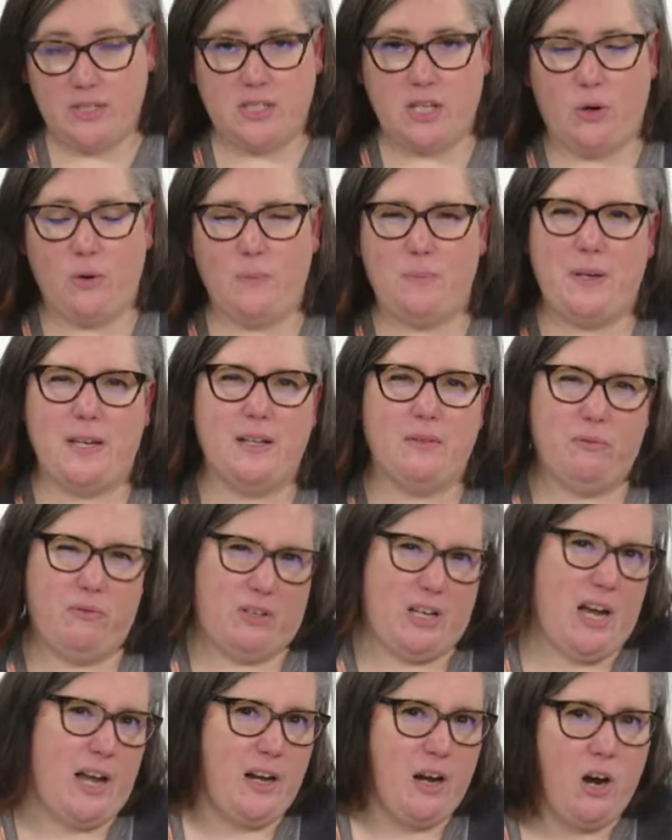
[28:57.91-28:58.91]
So it'd be uh,
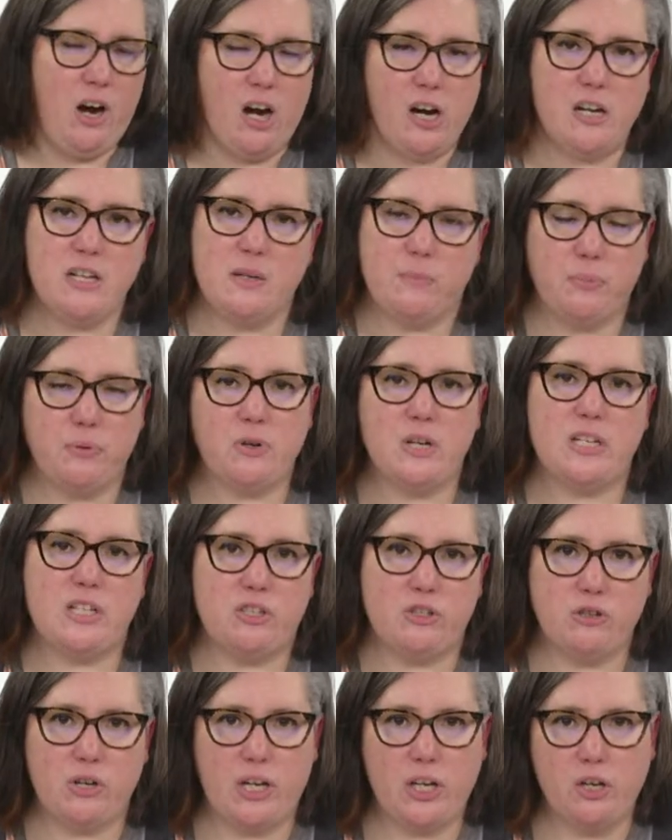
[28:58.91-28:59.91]
kind of hard to
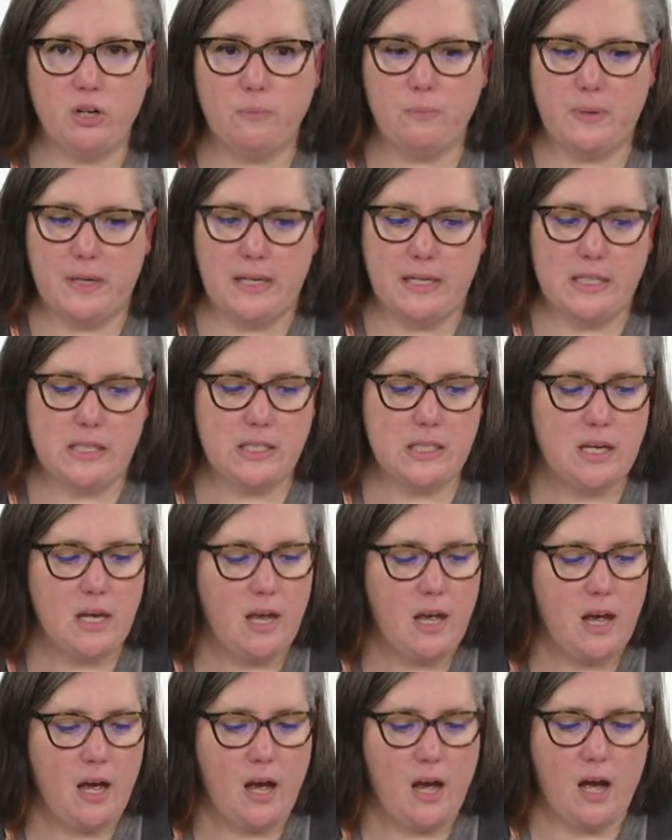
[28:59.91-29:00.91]
pre-string your beads
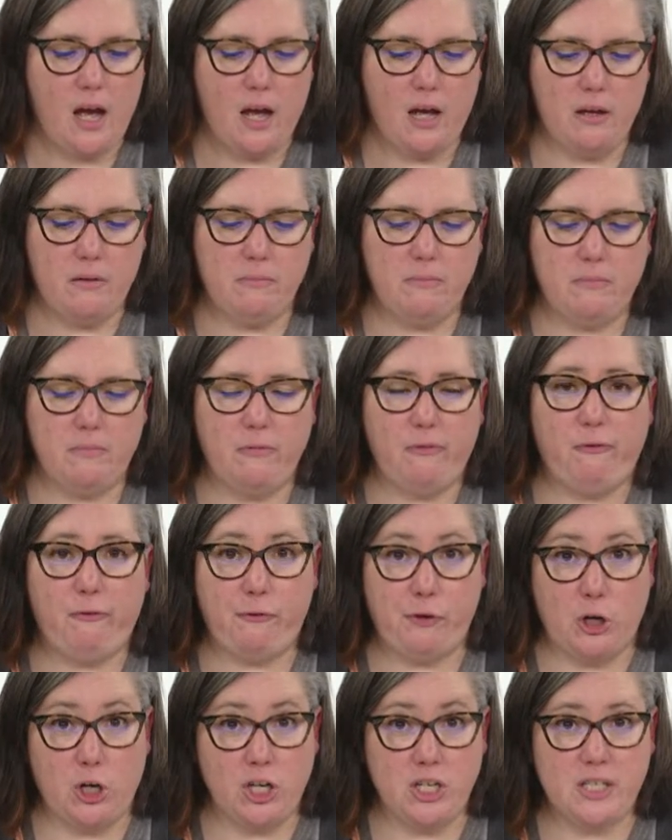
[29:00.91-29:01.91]
um,
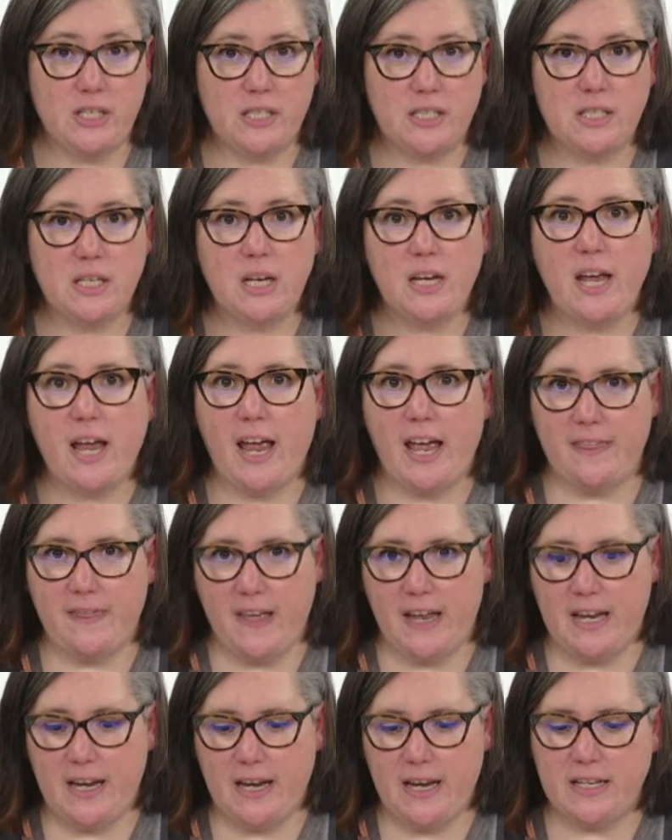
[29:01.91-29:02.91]
first and
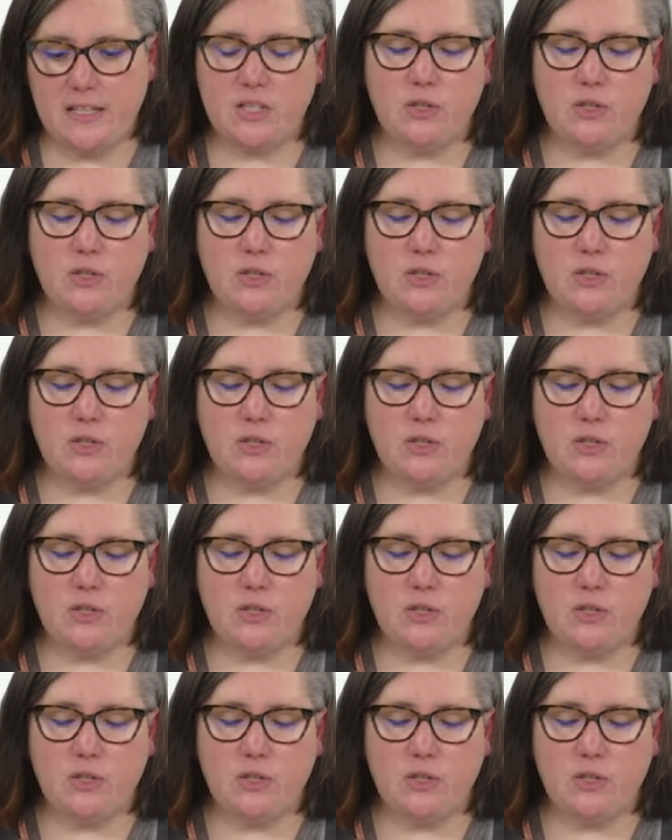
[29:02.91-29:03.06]
then knit.